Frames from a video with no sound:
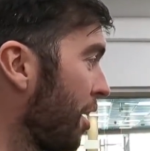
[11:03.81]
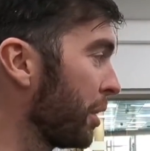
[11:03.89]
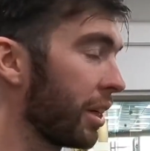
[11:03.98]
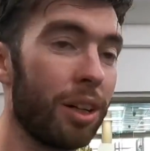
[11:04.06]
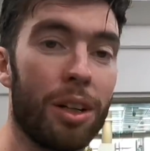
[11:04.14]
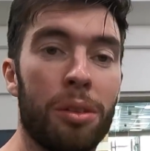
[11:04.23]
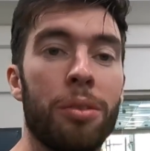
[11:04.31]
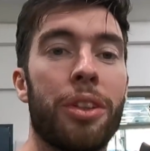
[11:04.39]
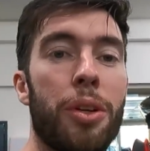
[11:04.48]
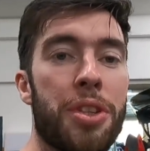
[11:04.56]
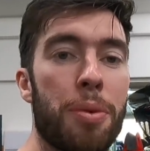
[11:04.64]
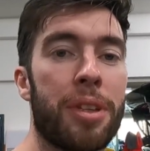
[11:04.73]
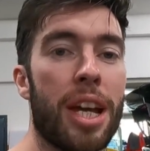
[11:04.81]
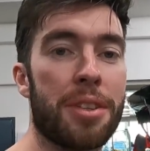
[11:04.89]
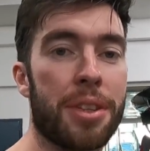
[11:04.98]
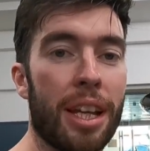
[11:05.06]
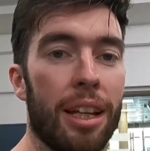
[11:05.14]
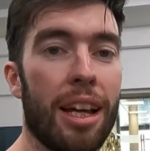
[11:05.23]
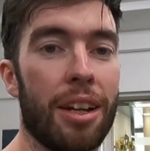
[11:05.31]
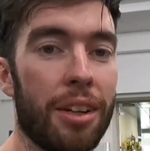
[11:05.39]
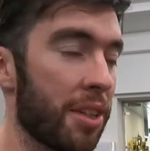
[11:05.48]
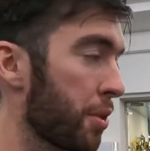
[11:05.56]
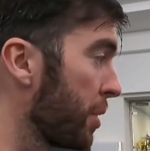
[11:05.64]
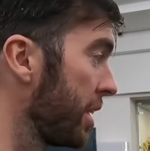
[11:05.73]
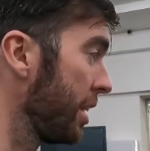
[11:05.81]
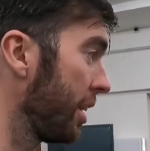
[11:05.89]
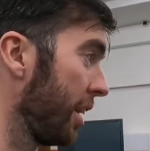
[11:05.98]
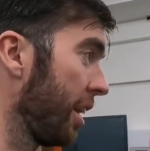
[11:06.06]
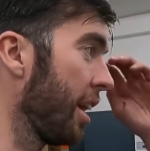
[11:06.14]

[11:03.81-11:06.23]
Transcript: we go do some testing later this week,